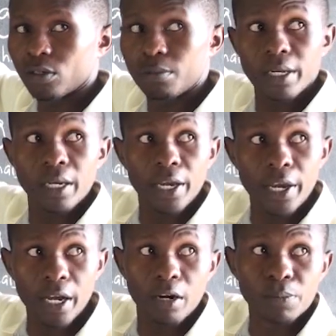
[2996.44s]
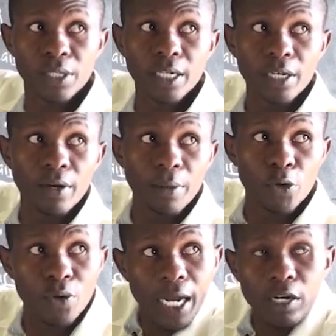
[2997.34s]
You'll be helped.
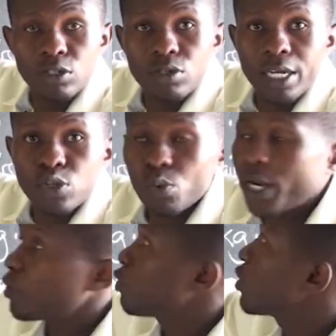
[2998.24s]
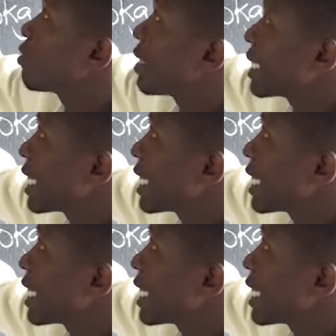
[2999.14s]
You can also as well use